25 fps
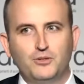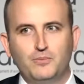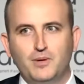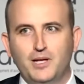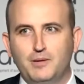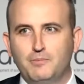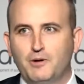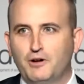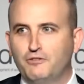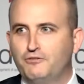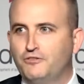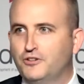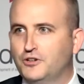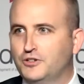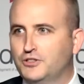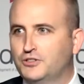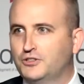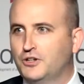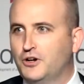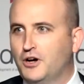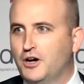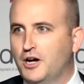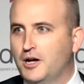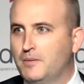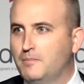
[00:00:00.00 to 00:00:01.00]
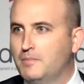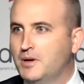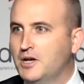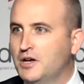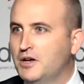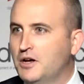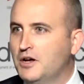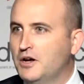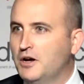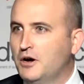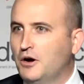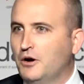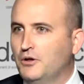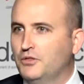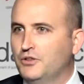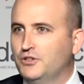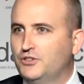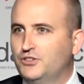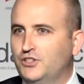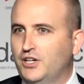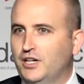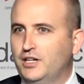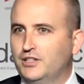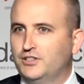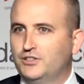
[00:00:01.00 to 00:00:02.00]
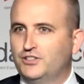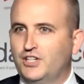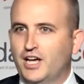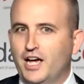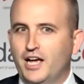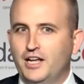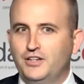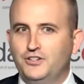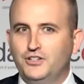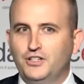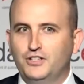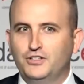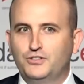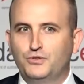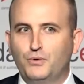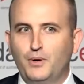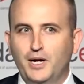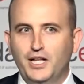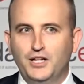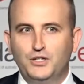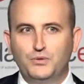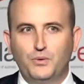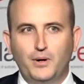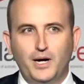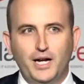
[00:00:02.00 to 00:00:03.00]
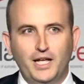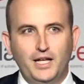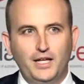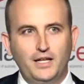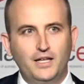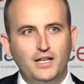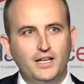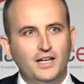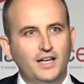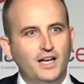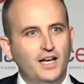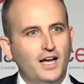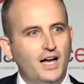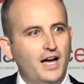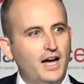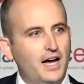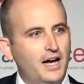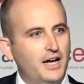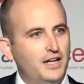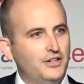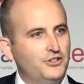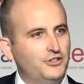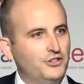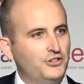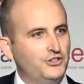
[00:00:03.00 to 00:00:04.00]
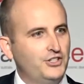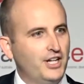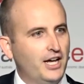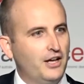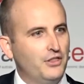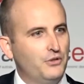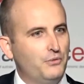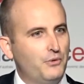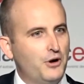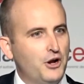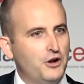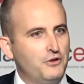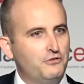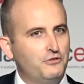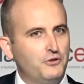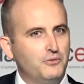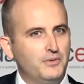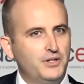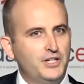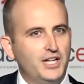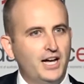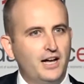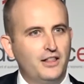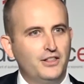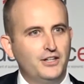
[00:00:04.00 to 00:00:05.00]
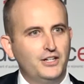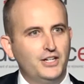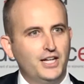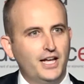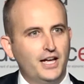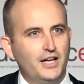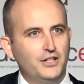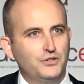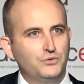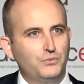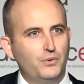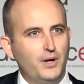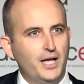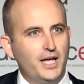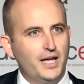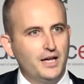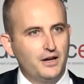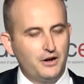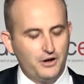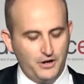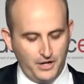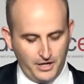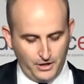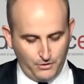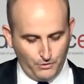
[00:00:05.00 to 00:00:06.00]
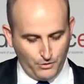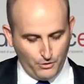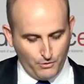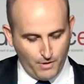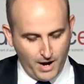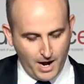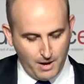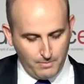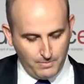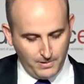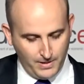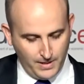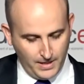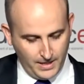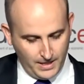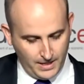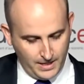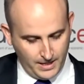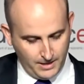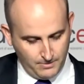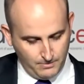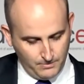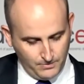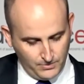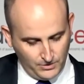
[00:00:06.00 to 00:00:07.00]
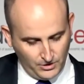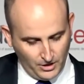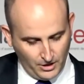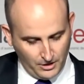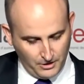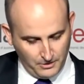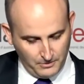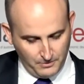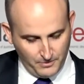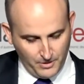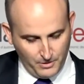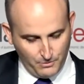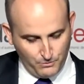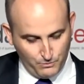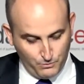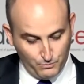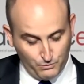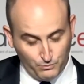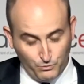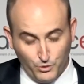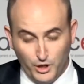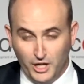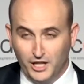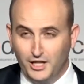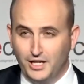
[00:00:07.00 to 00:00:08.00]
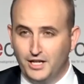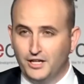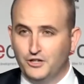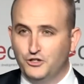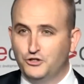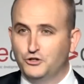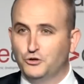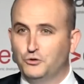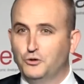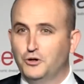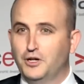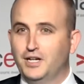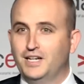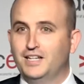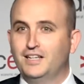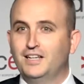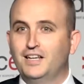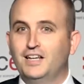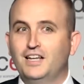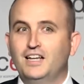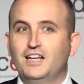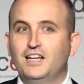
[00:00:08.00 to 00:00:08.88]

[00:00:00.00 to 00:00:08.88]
to be my first time on the CEDA stage in 2020, just down the road from the Darling Downs where I grew up. So really enjoyed